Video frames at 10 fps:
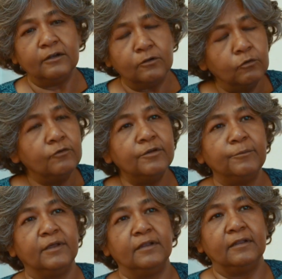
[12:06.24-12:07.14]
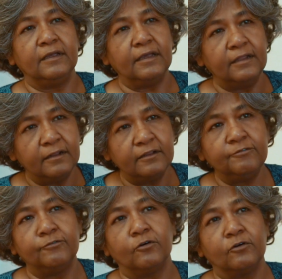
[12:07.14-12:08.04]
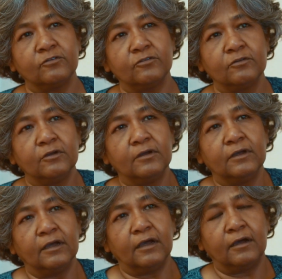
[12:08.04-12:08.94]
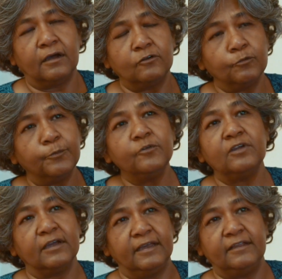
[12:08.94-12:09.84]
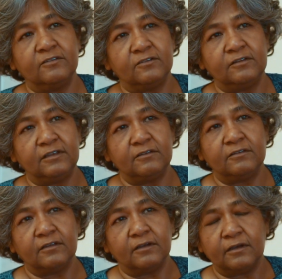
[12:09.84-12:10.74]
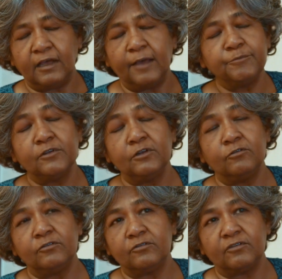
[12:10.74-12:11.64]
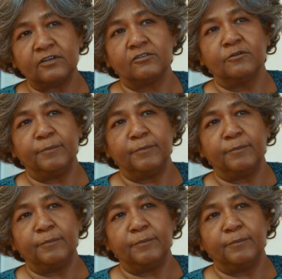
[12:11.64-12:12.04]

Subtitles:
include women in the force to push against these absolute structural